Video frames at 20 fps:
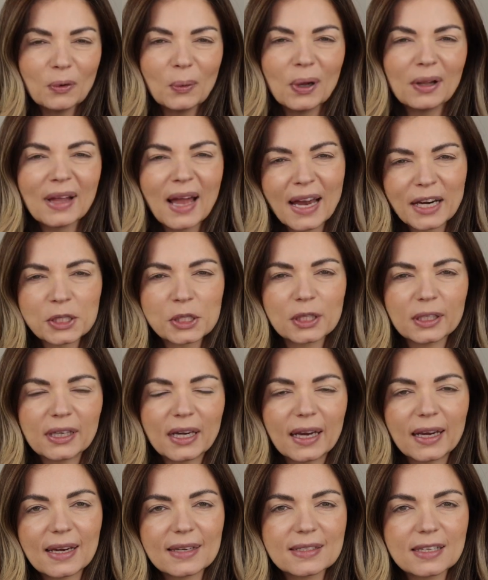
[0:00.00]
Well, actually,
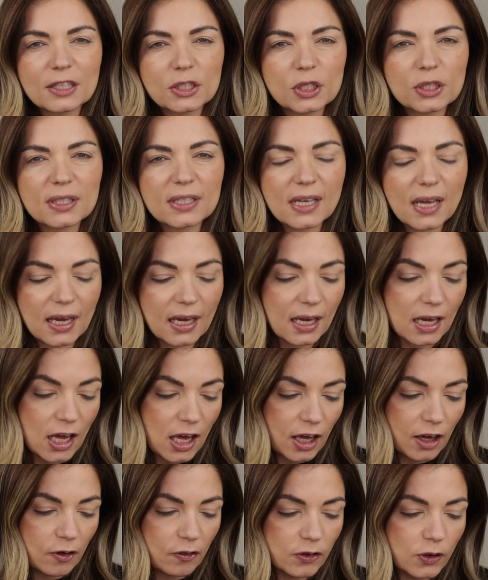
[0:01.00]
I guess I should say
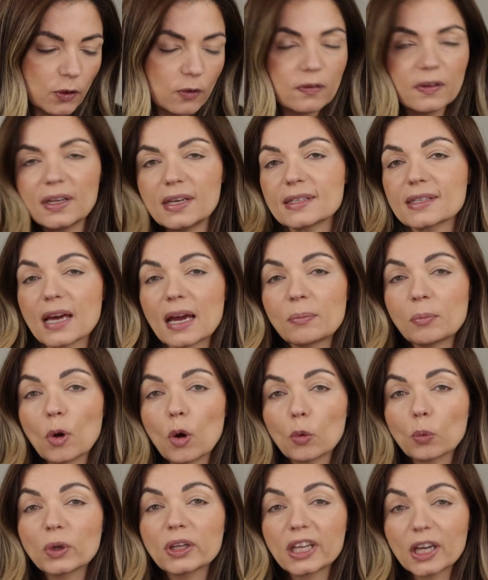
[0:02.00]
a few of these I'm
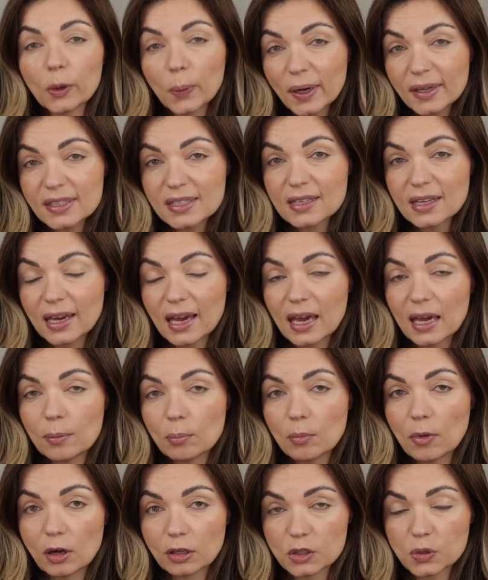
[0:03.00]
really quick to the
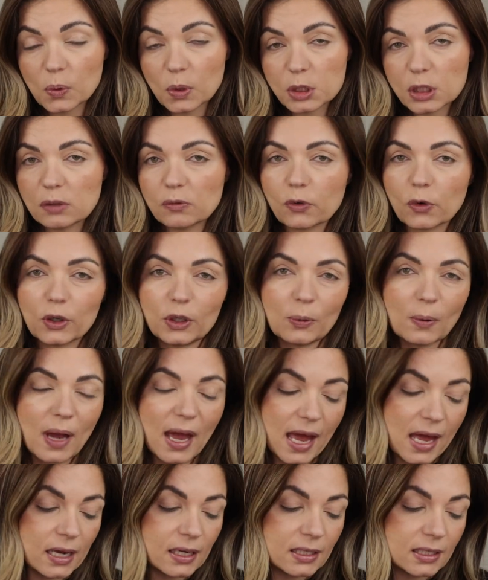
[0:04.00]
game on swatching for you
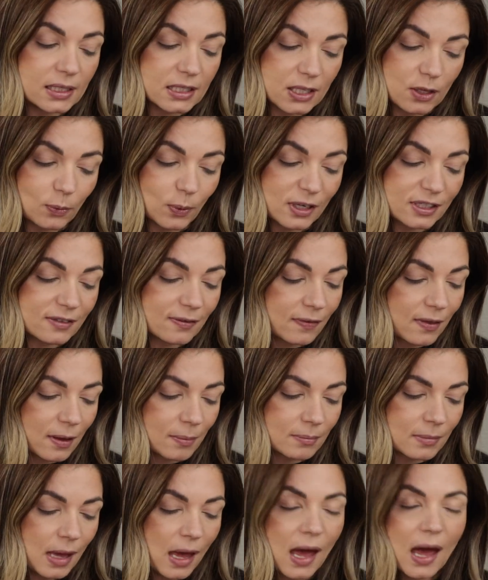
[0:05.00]
and the rest of
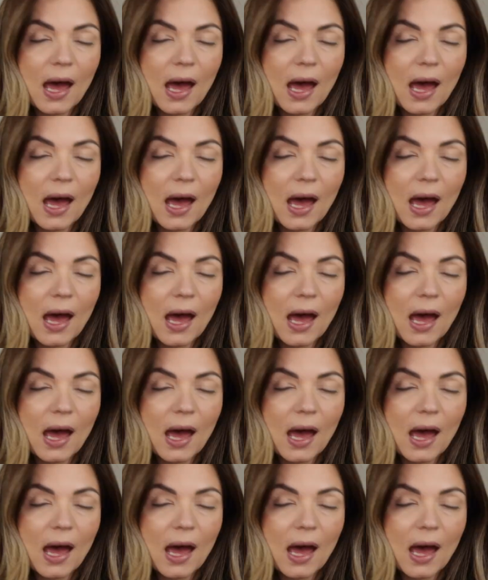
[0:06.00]
them